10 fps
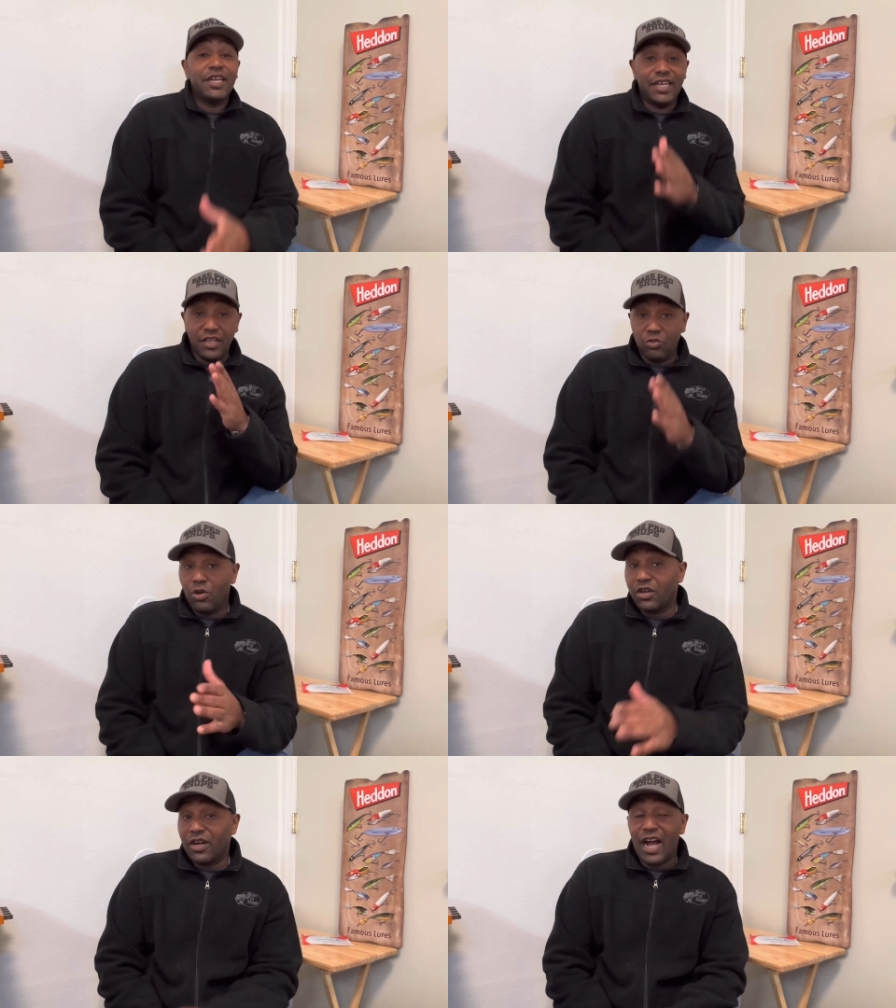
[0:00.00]
In the
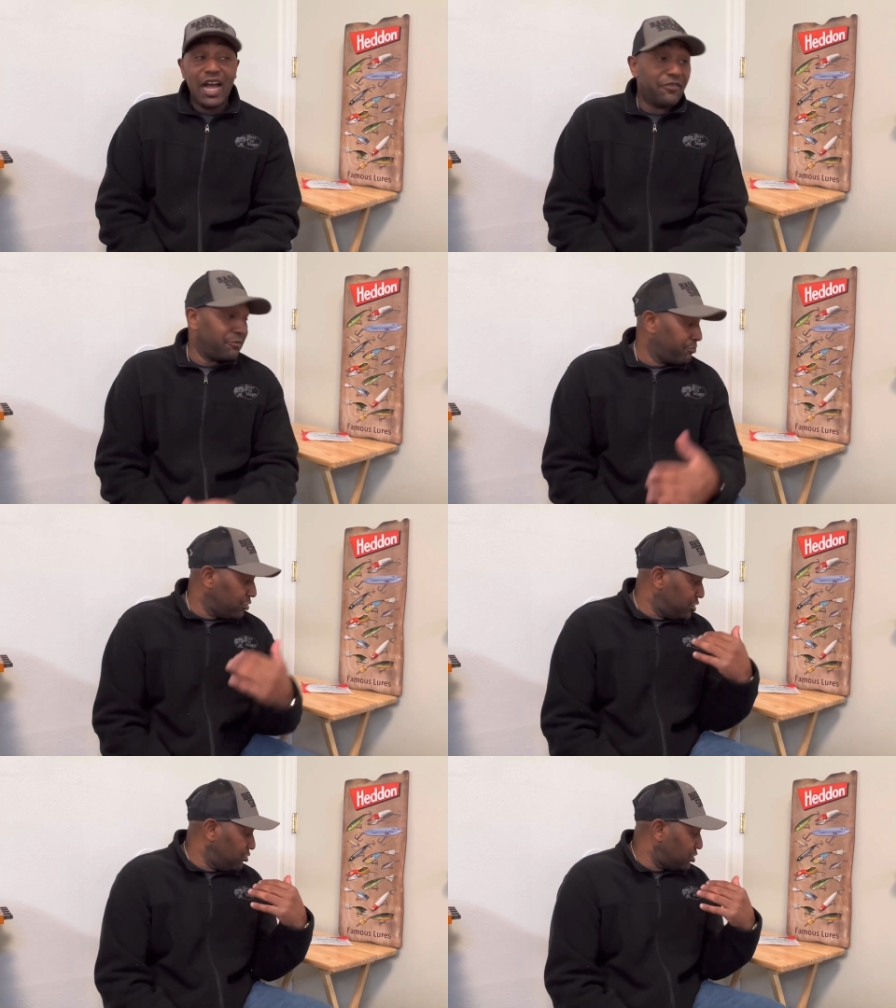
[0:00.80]
winter, I've
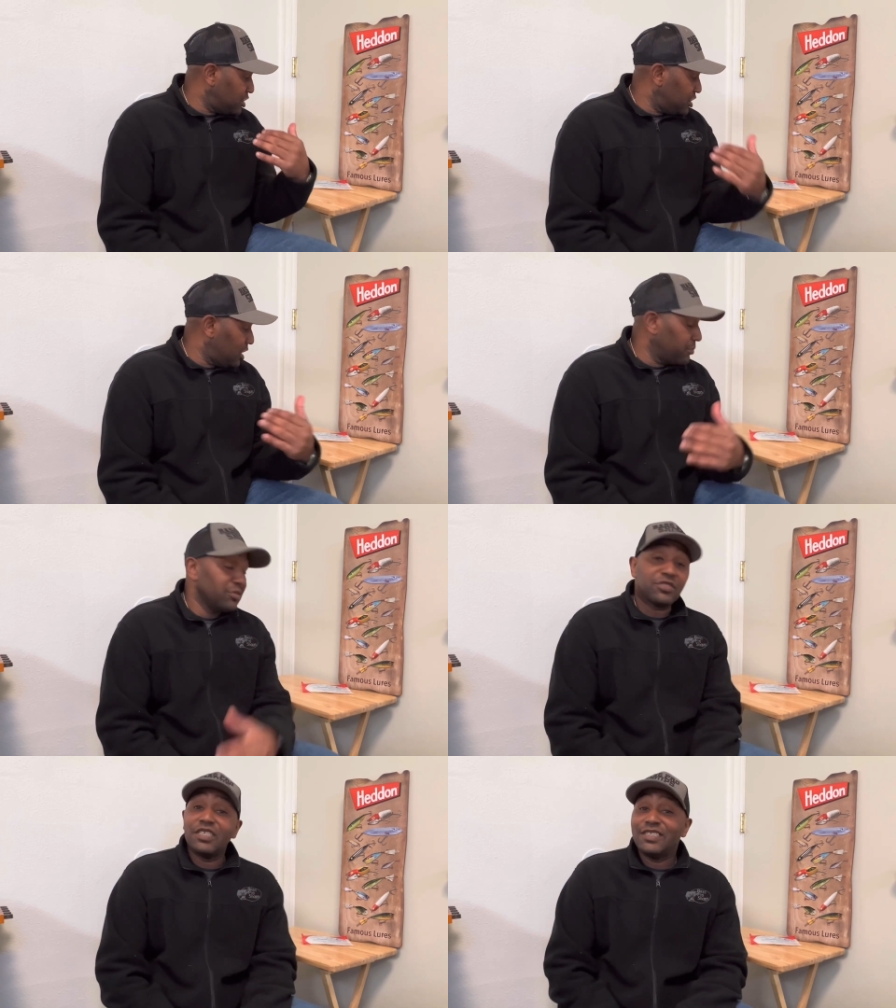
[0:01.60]
produced
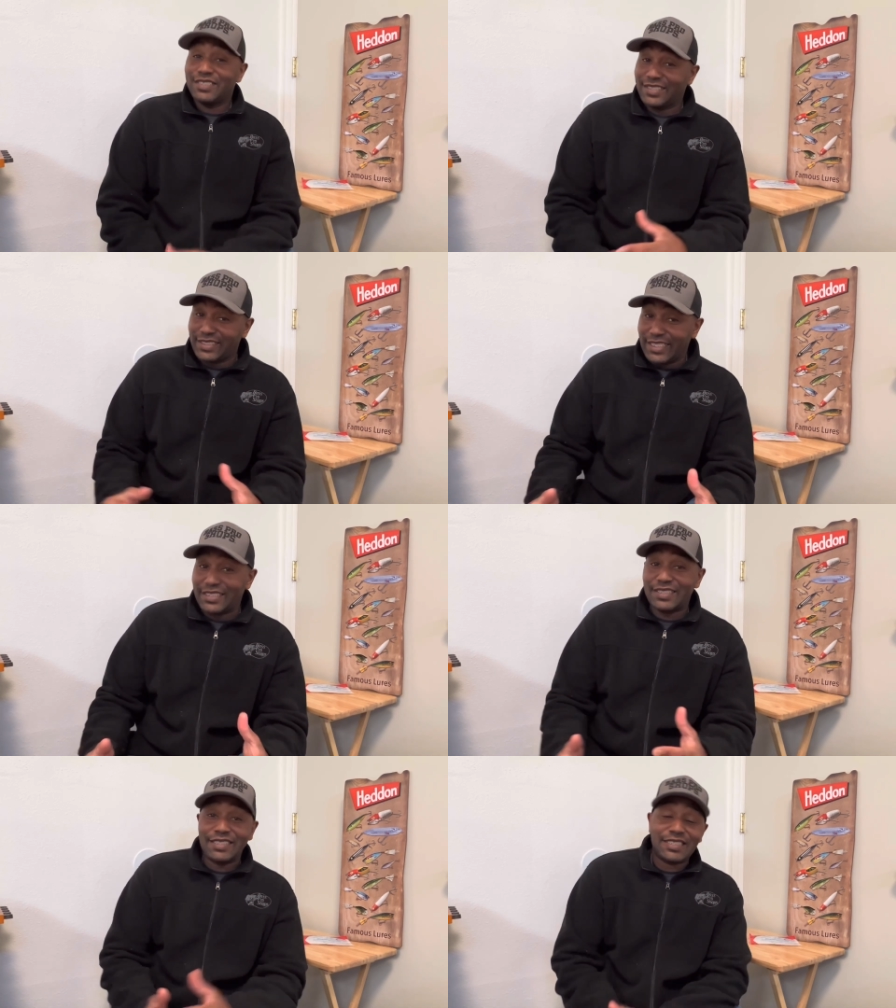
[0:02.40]
numbers,
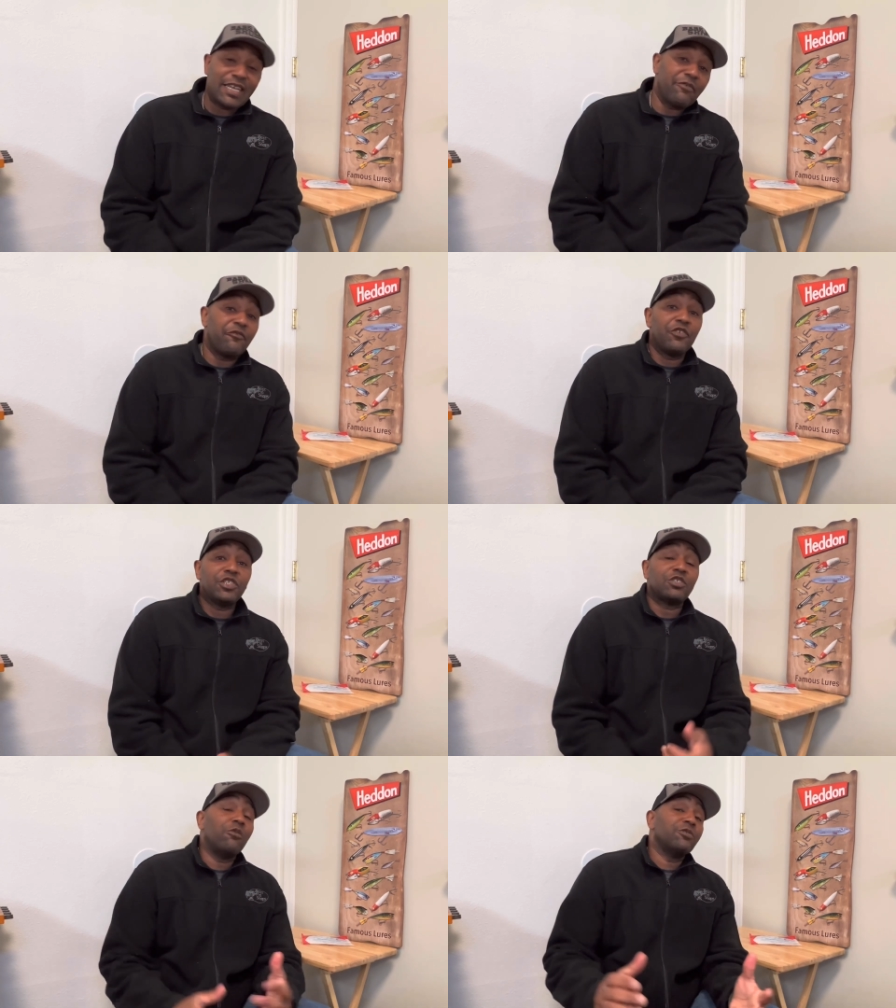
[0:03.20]
6 to 7
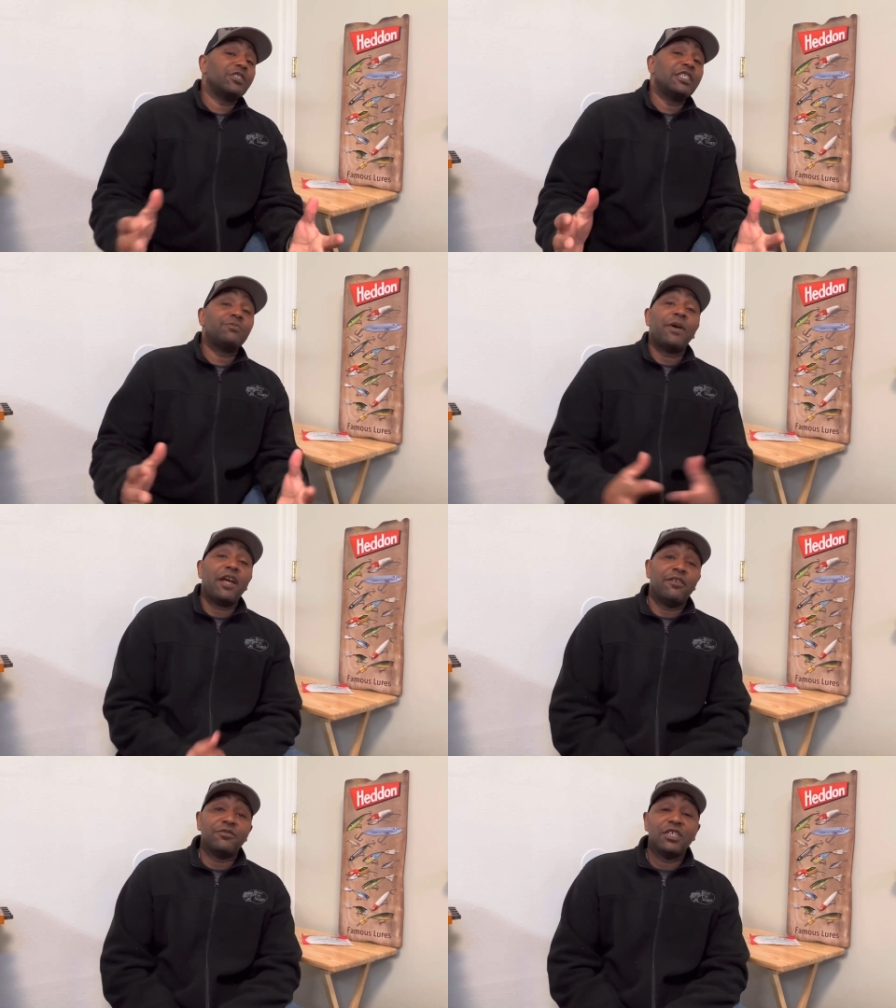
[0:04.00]
fish over 6
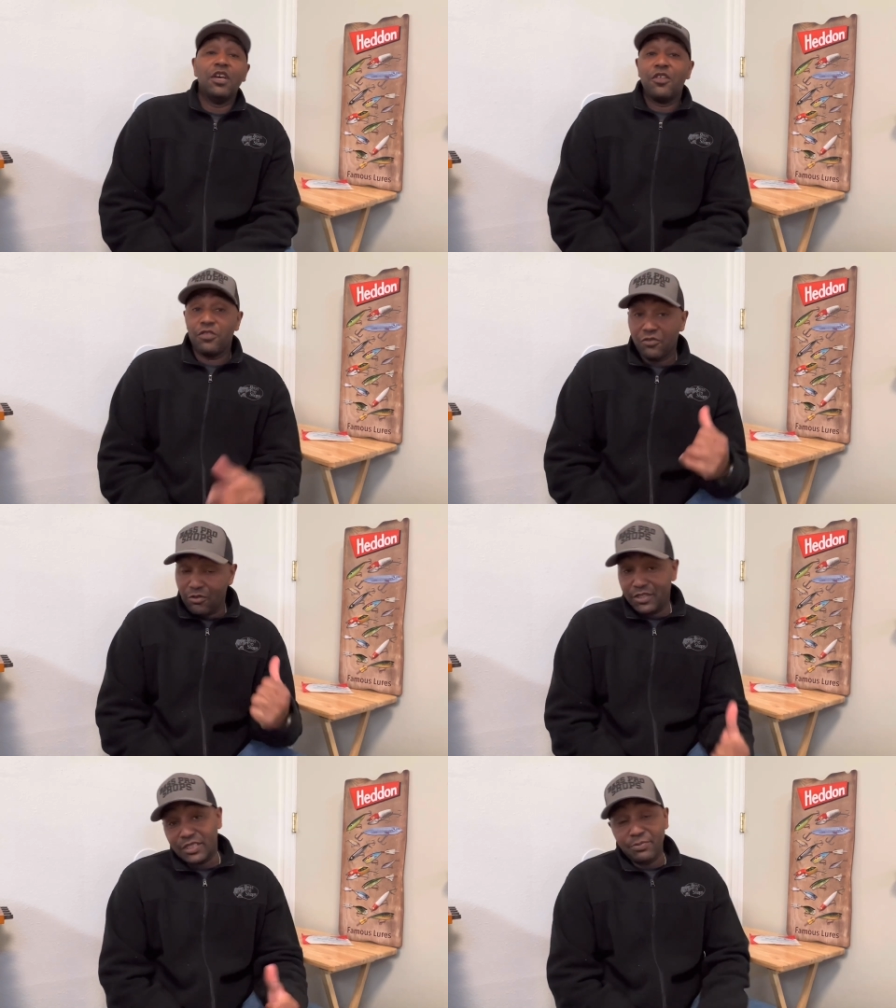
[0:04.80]
pounds
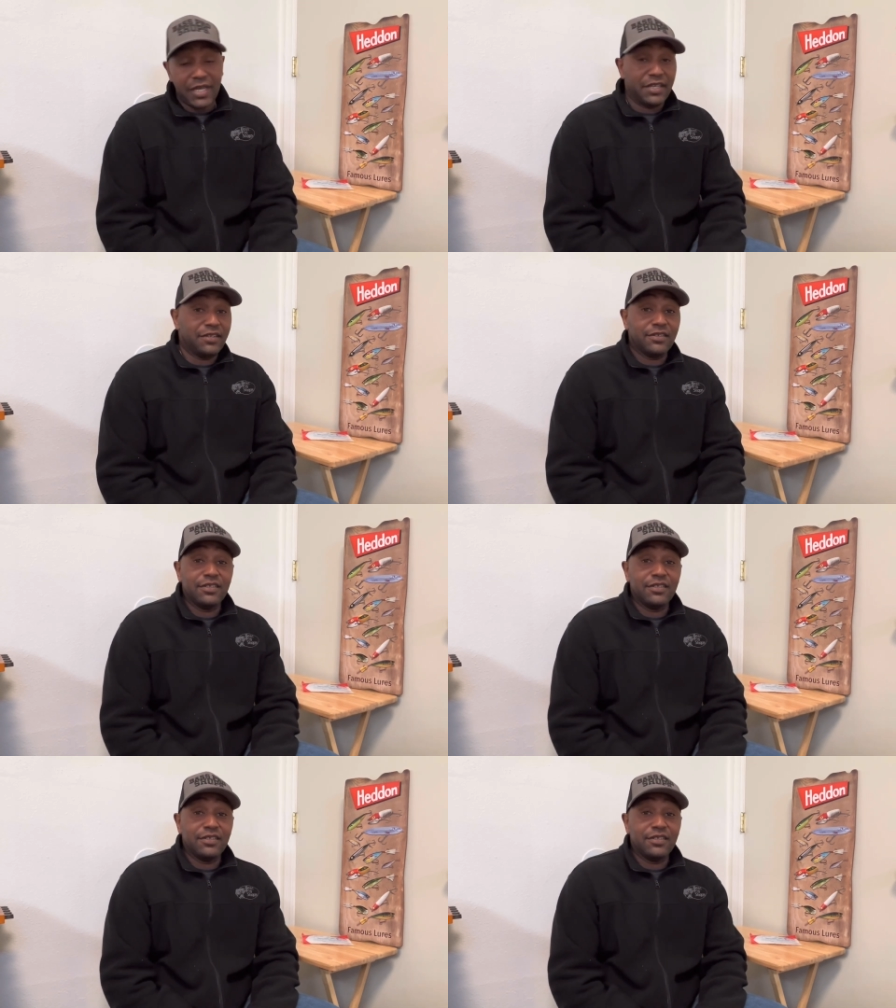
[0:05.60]
throwing this bait.